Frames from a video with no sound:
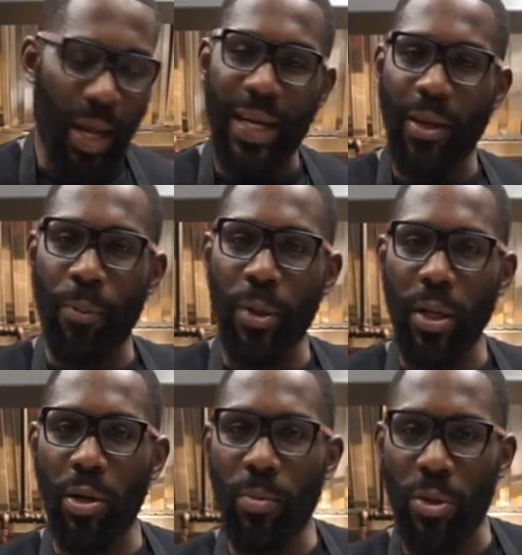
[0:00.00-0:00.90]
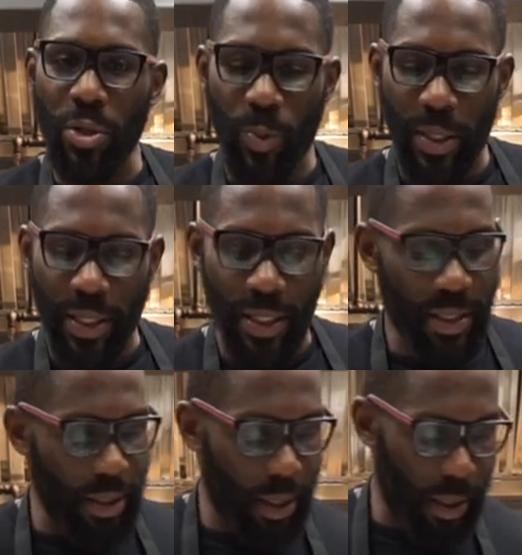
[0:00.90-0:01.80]
like to put a little more sweet taste in
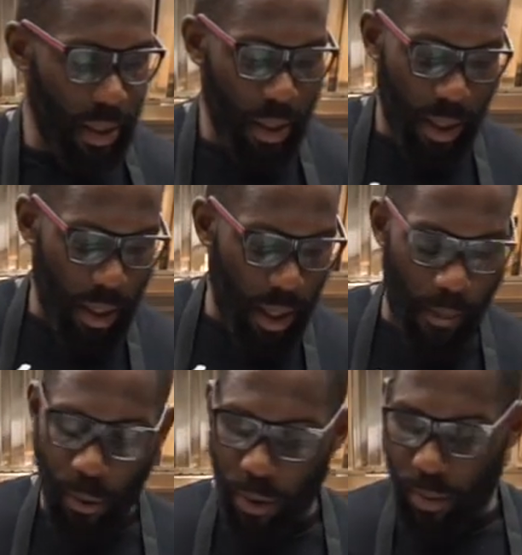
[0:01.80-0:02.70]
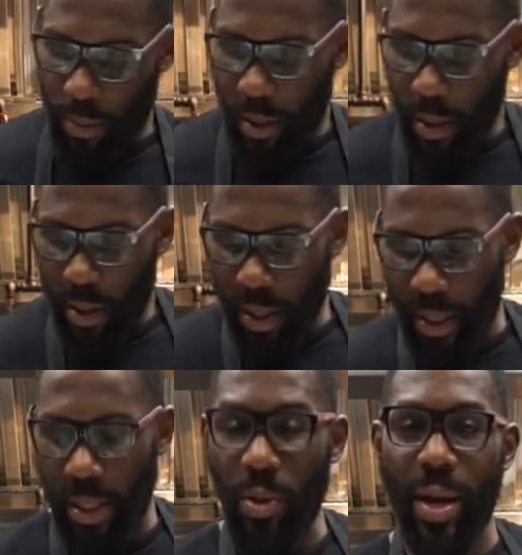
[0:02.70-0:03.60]
there, and boom. And
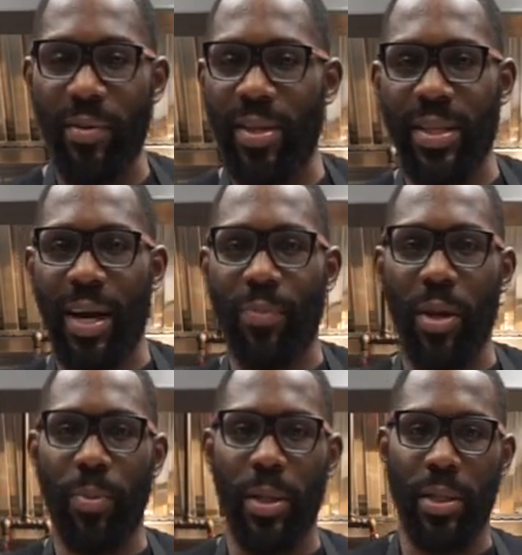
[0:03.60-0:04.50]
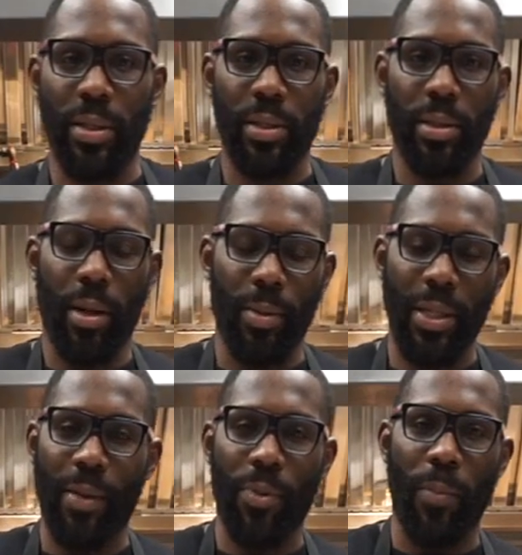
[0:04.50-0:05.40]
then you have the chopped up onions, chopped up